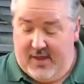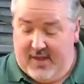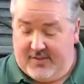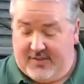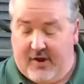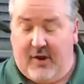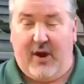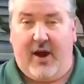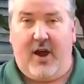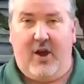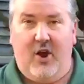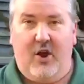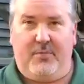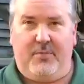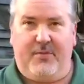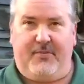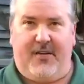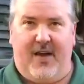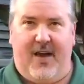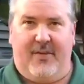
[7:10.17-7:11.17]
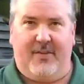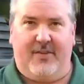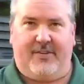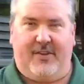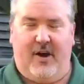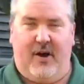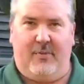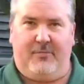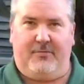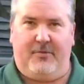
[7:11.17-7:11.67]
So I hope you found this
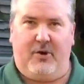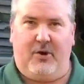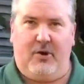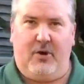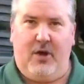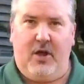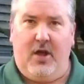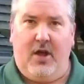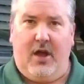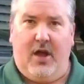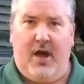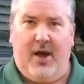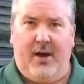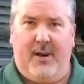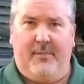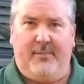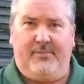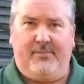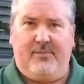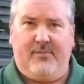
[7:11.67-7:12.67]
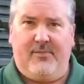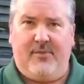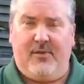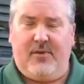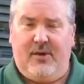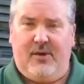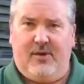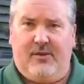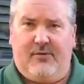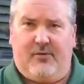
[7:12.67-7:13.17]
helpful
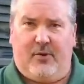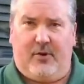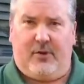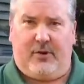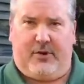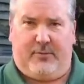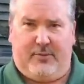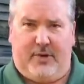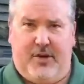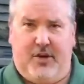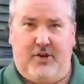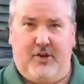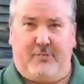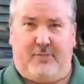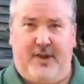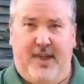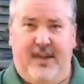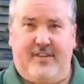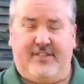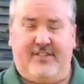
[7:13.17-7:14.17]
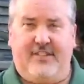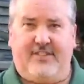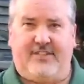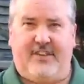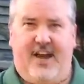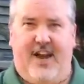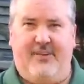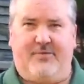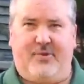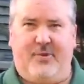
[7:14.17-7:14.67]
for bringing your plants
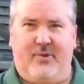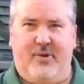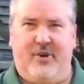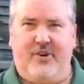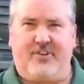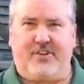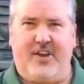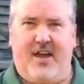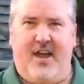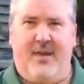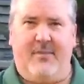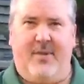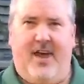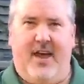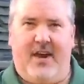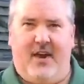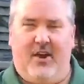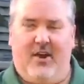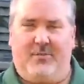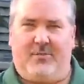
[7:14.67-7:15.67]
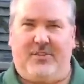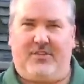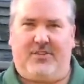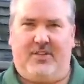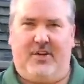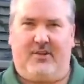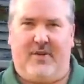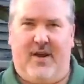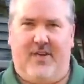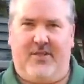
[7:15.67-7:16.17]
inside for the winter time, and I hope to see
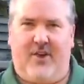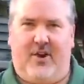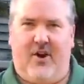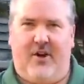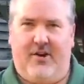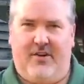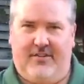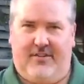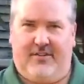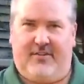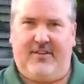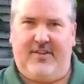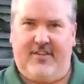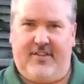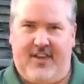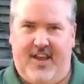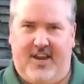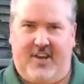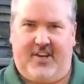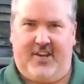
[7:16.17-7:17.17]
you around the gardens. Thank